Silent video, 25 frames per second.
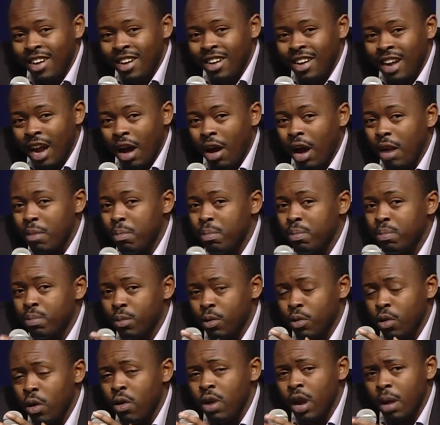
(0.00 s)
Now, I'd
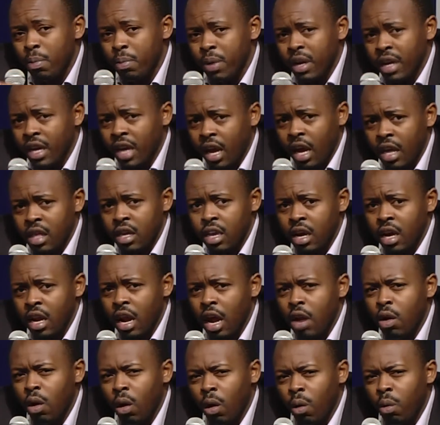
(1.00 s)
grown up in Kenya and
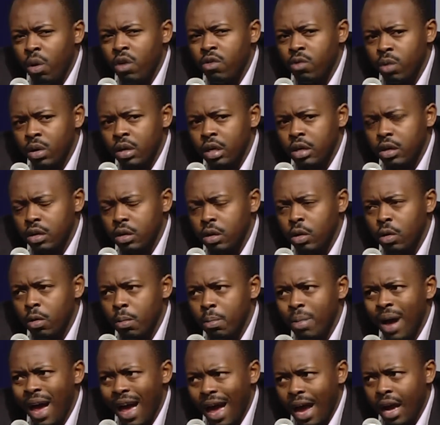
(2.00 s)
I'd always wanted to go
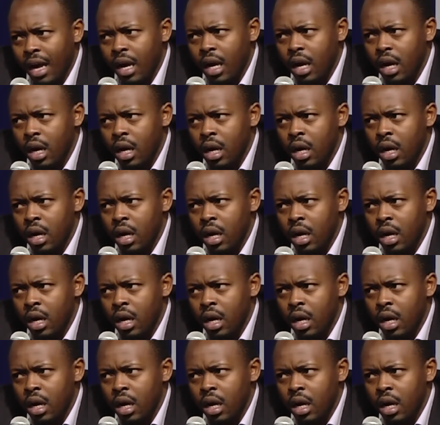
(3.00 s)
back.